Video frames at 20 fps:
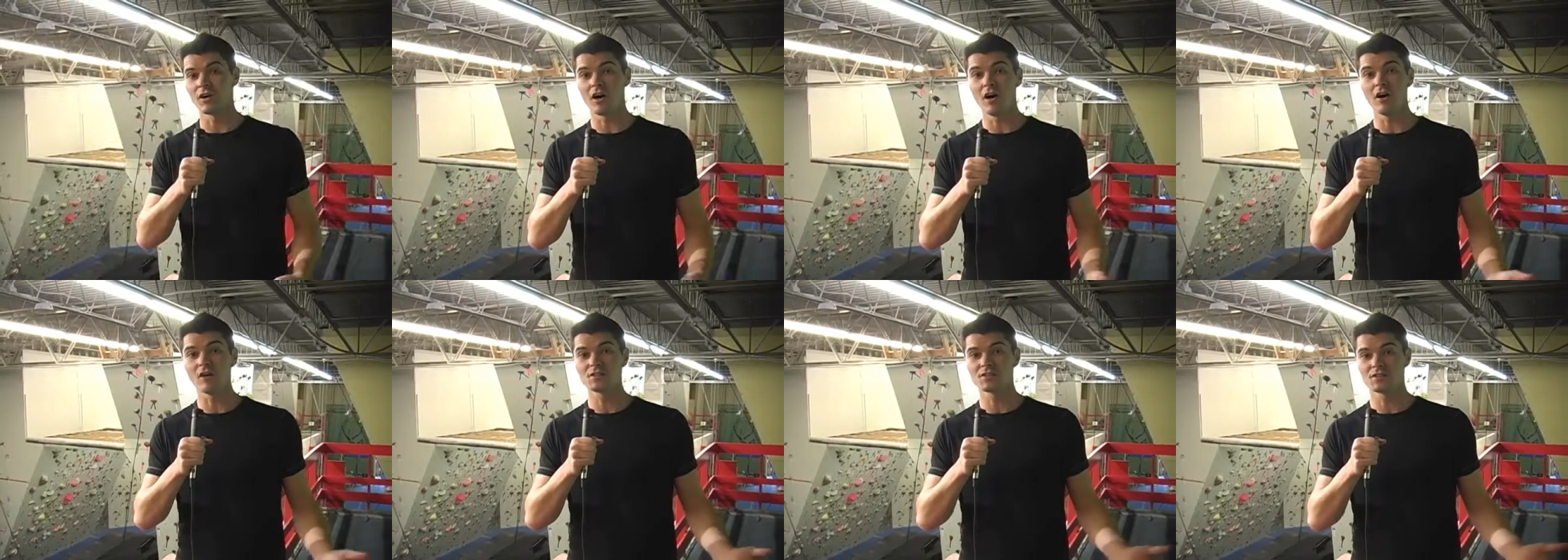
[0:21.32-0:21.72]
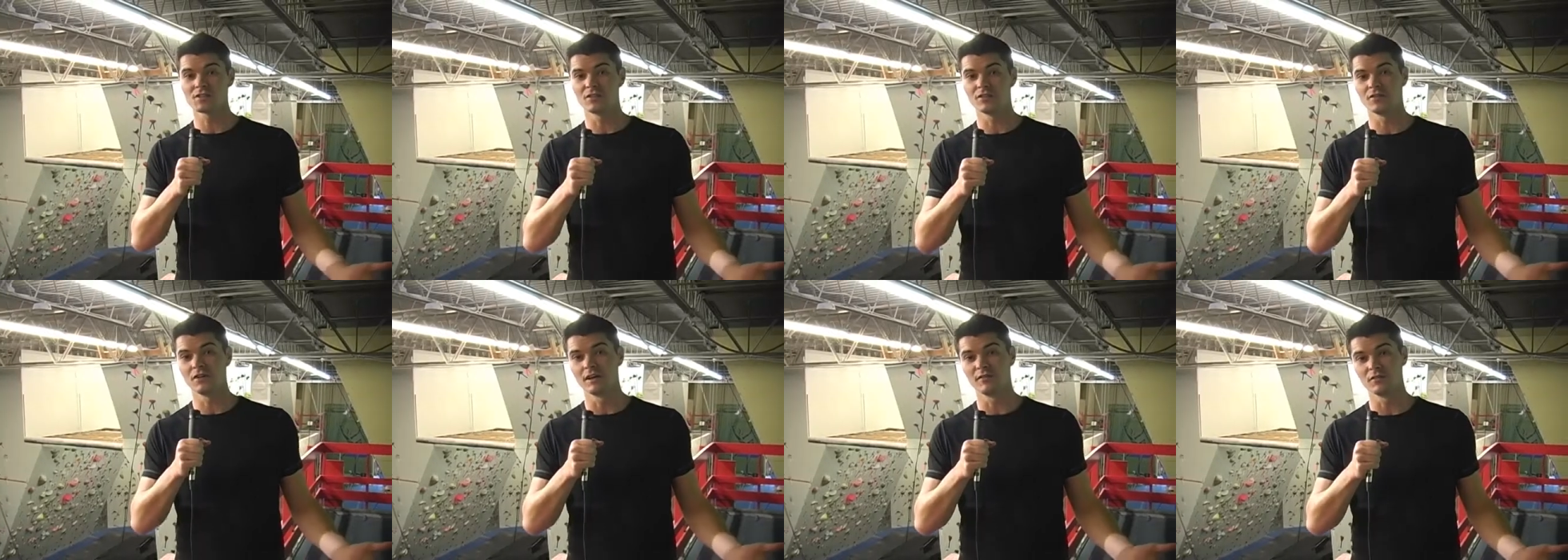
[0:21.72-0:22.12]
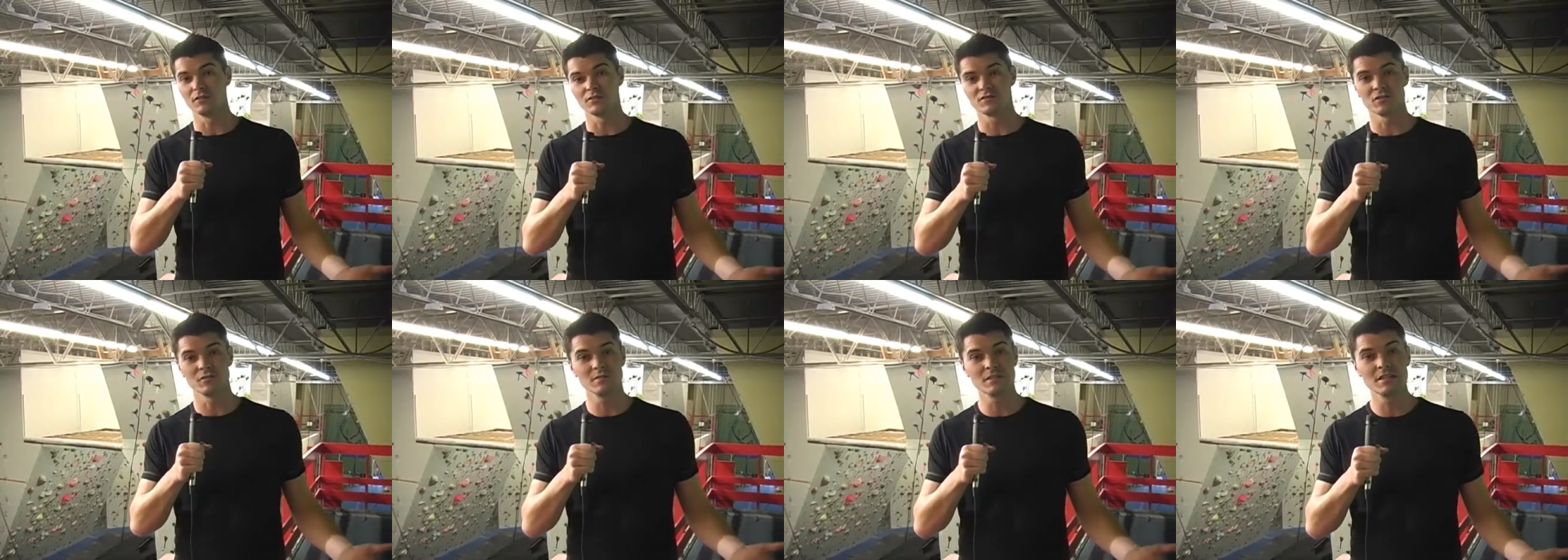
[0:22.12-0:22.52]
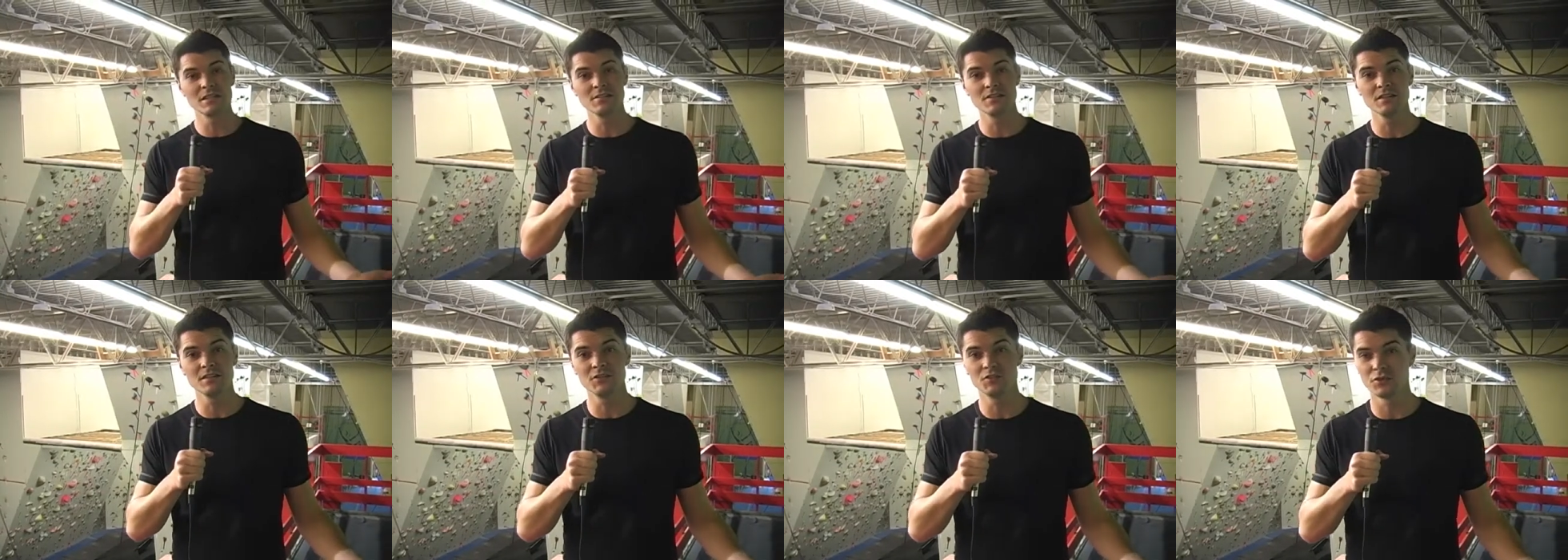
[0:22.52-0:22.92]
all skill levels, from
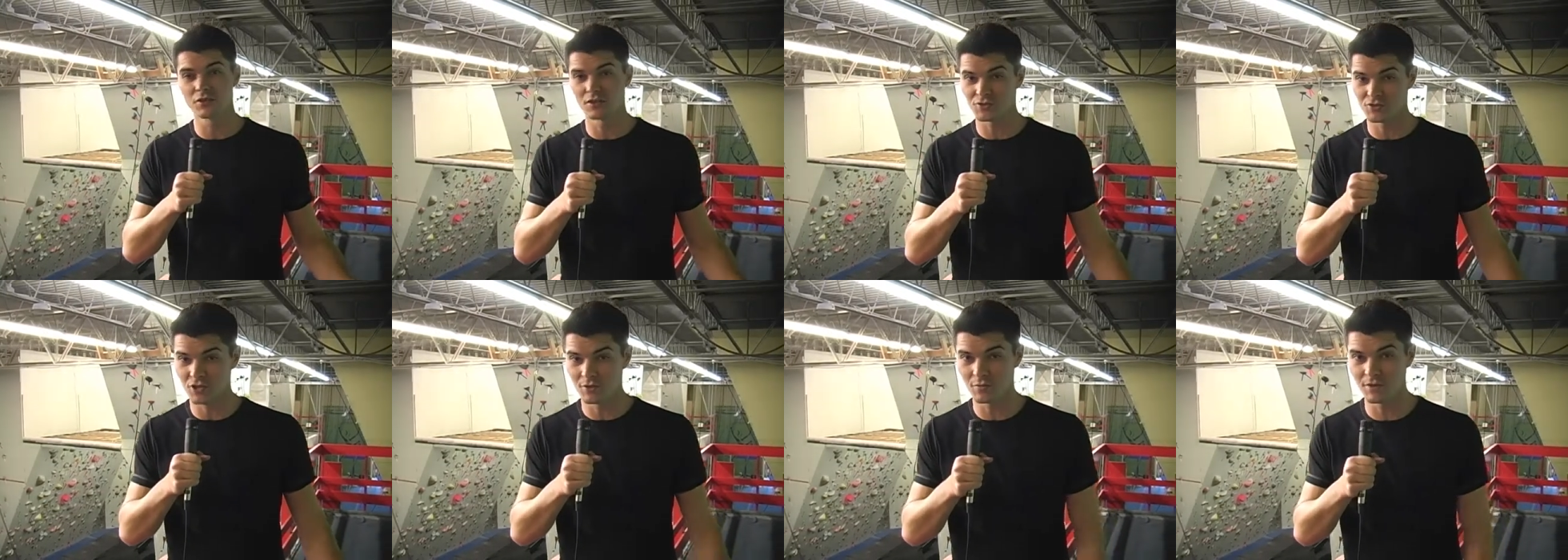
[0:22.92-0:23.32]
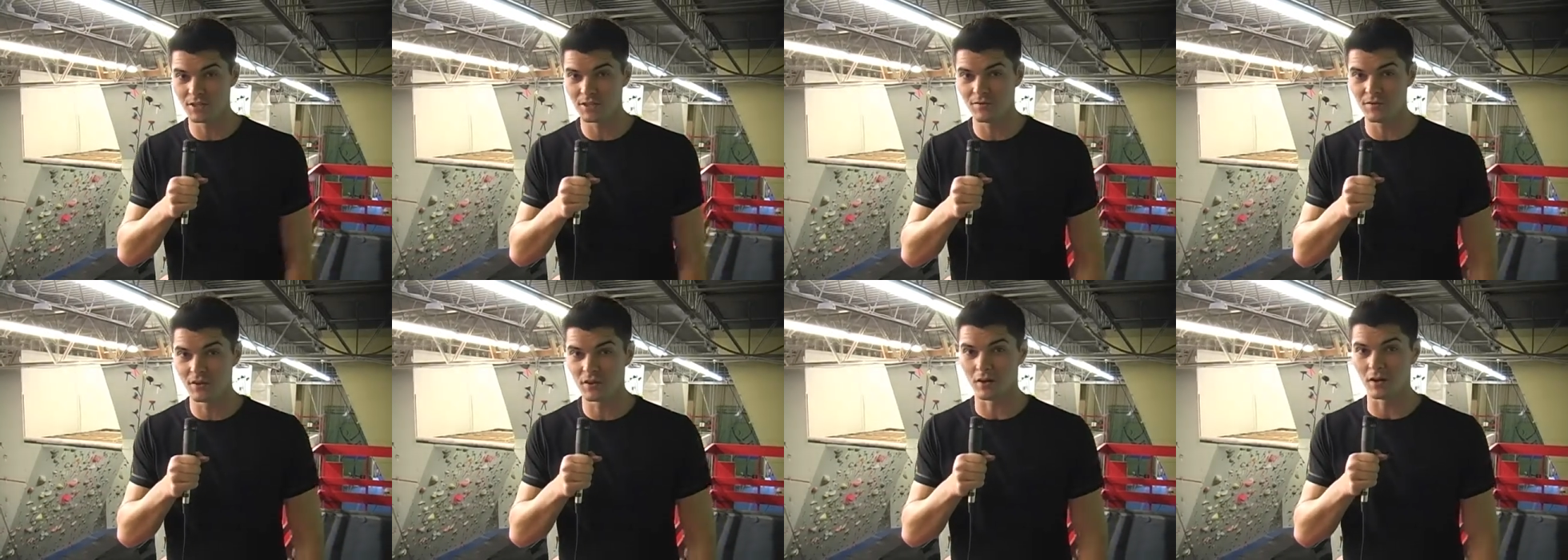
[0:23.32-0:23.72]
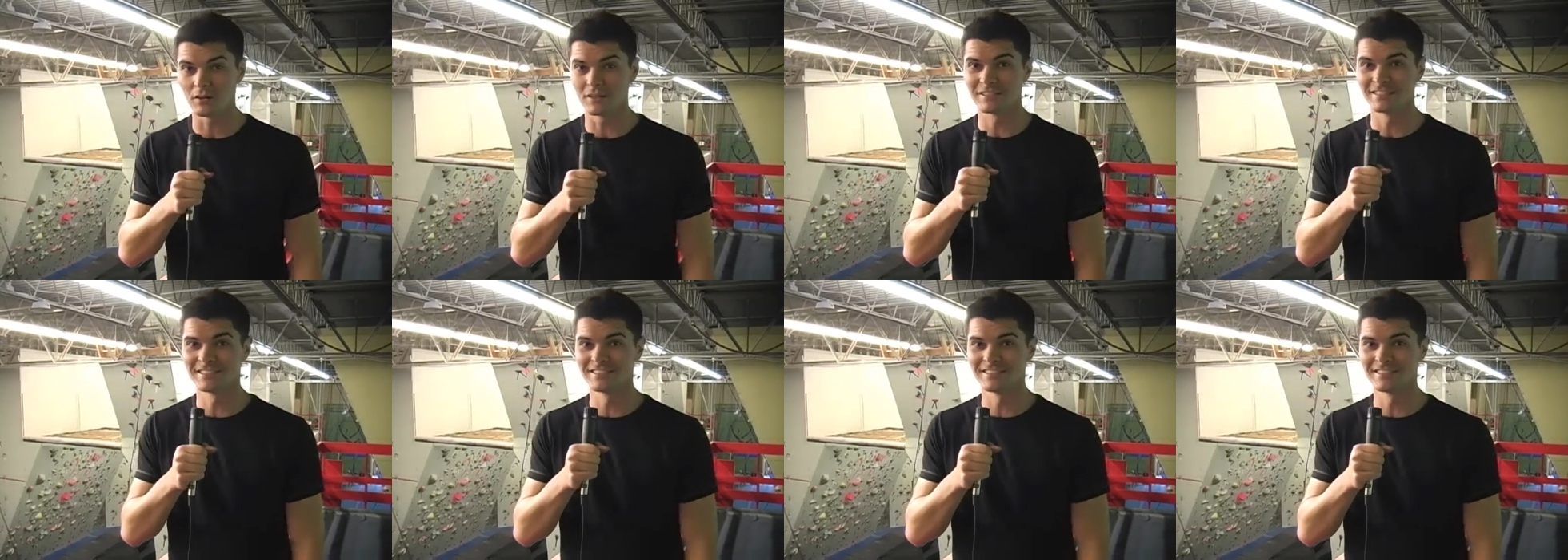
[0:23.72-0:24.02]
easy to extremely difficult.